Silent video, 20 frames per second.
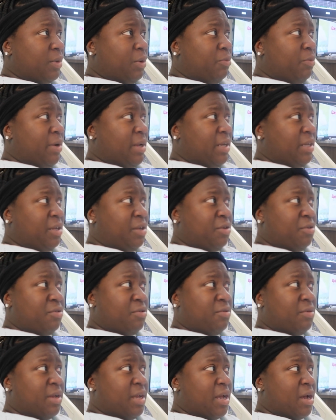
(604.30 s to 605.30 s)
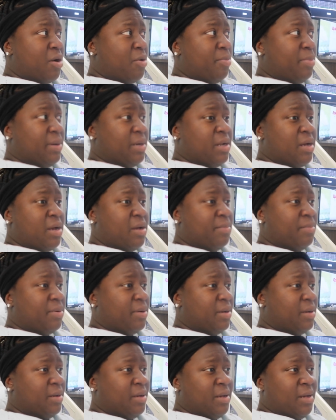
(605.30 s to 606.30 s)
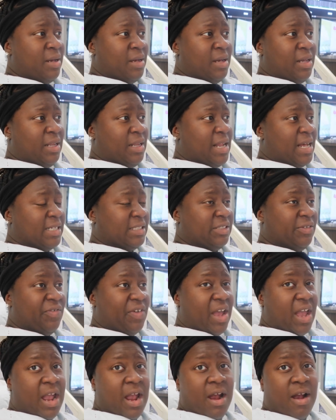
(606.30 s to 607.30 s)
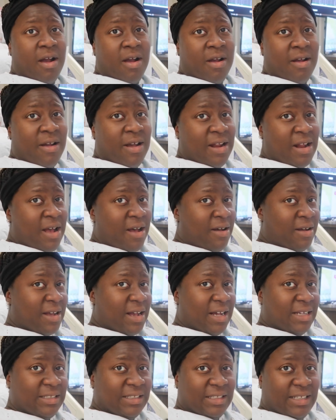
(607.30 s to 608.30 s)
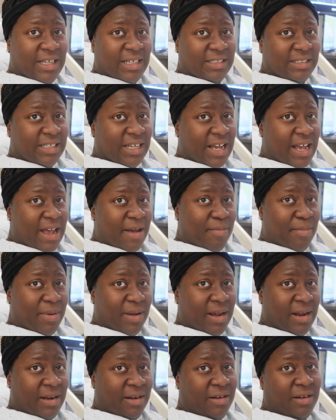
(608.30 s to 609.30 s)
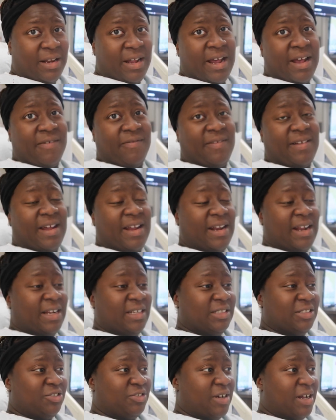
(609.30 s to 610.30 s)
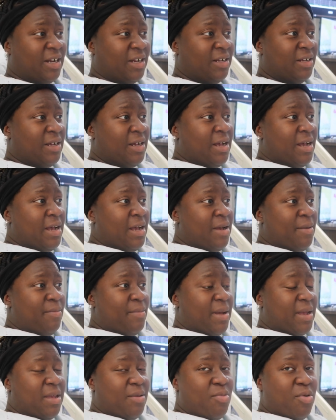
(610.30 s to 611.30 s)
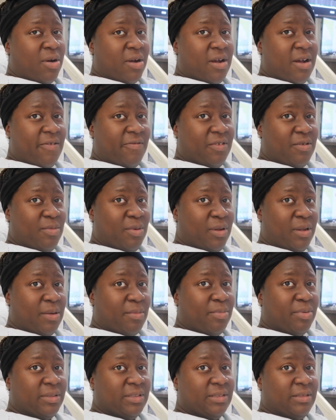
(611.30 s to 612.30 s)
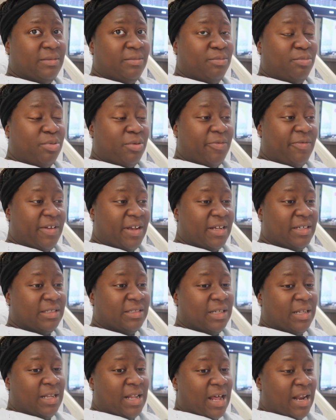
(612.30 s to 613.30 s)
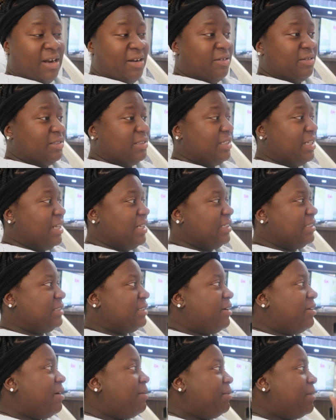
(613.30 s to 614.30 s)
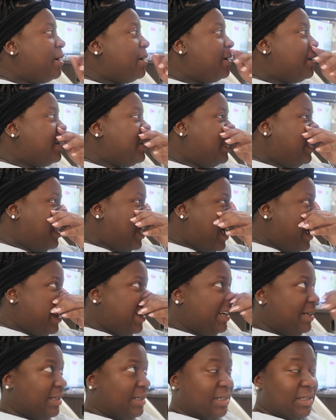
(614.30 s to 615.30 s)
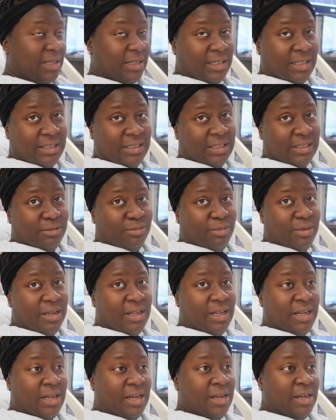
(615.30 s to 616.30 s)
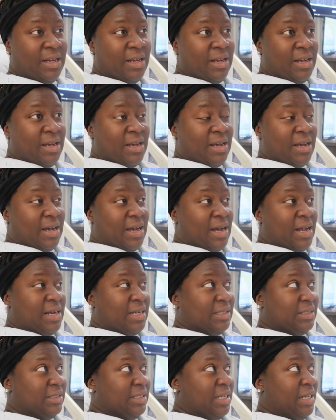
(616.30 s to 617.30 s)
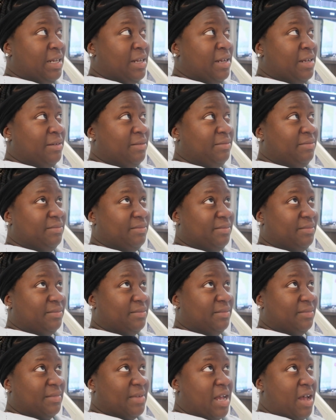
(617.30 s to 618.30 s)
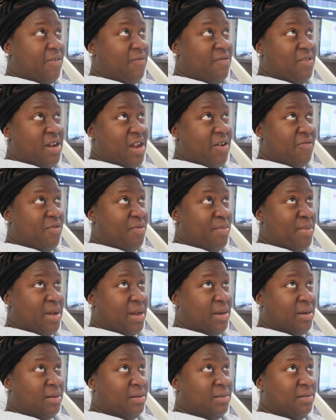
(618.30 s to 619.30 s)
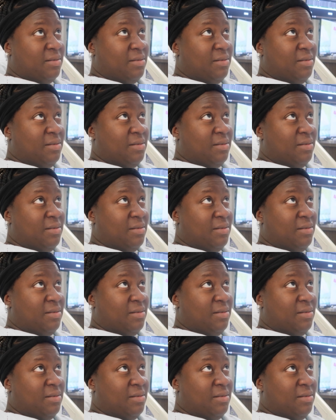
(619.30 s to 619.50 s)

when you get opened up lots of air and all kinds of things can happen, and you land flat, and they just try to make you more comfortable and prevent a lot of those things. So I'm learning a lot. This is really, honestly, I've never been,